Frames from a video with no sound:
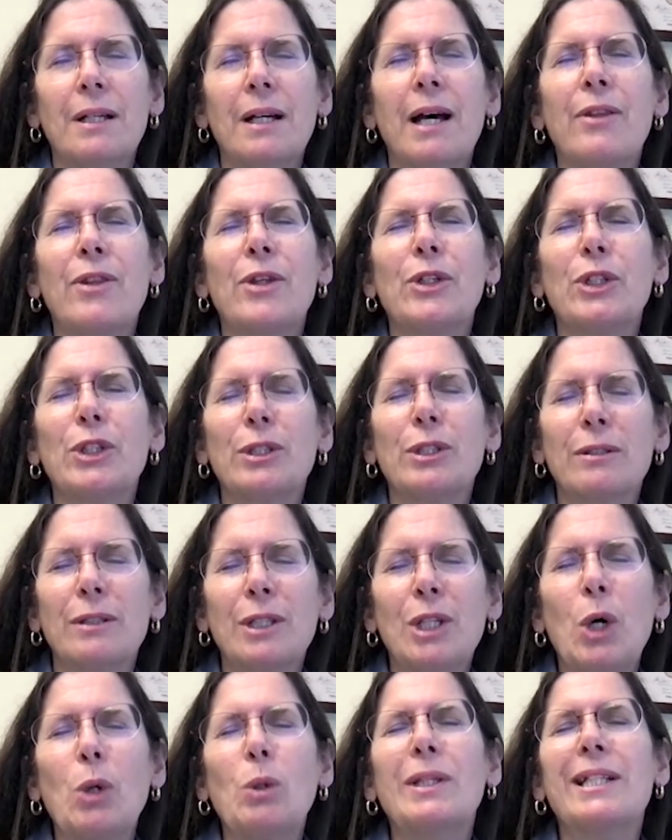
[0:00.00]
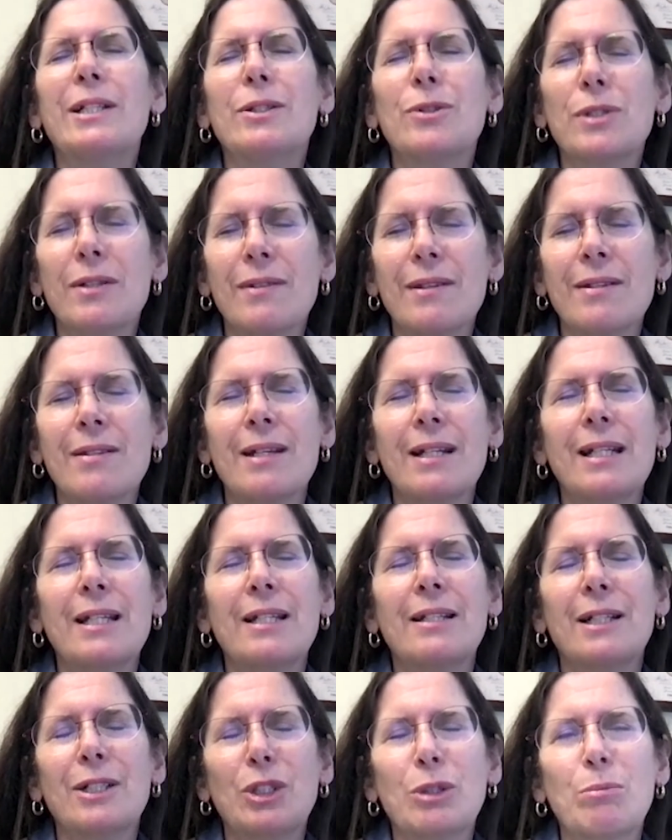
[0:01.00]
other co-leaders of the
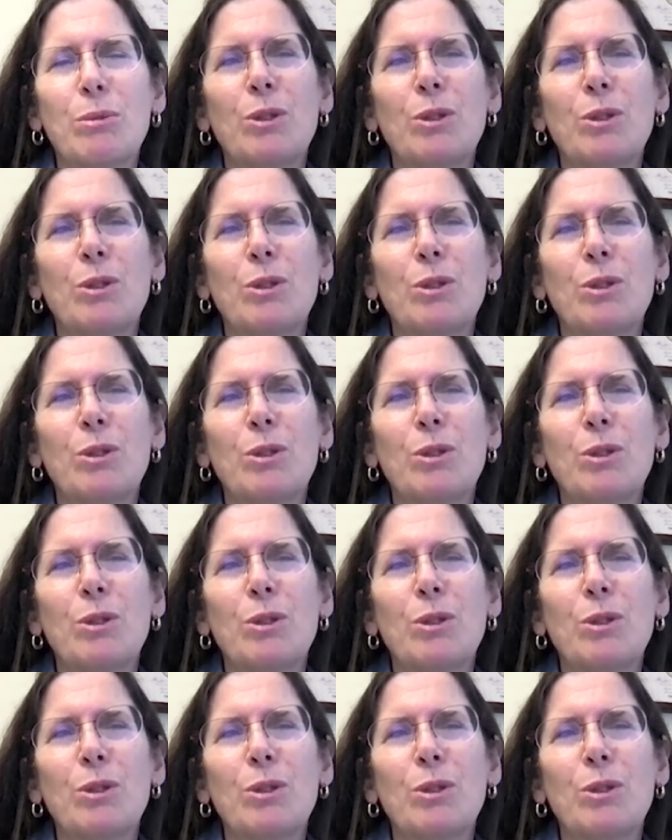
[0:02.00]
study, Dr.